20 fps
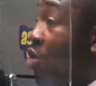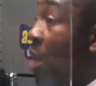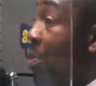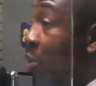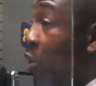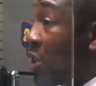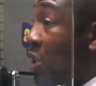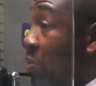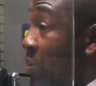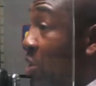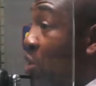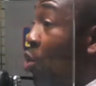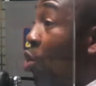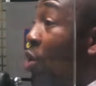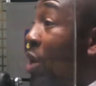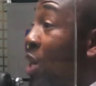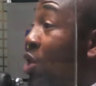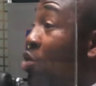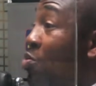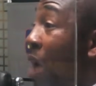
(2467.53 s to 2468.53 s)
do a bit of
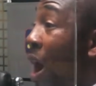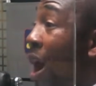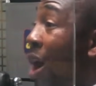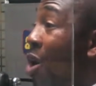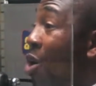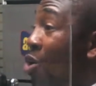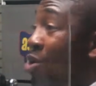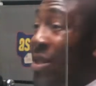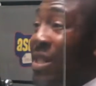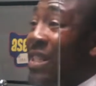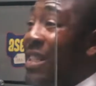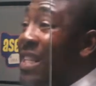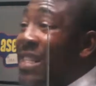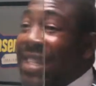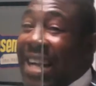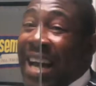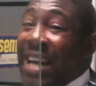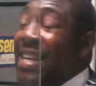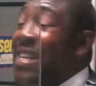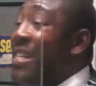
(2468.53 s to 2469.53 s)
Missuko Ejuma. Who see
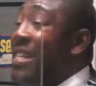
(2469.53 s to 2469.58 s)
this in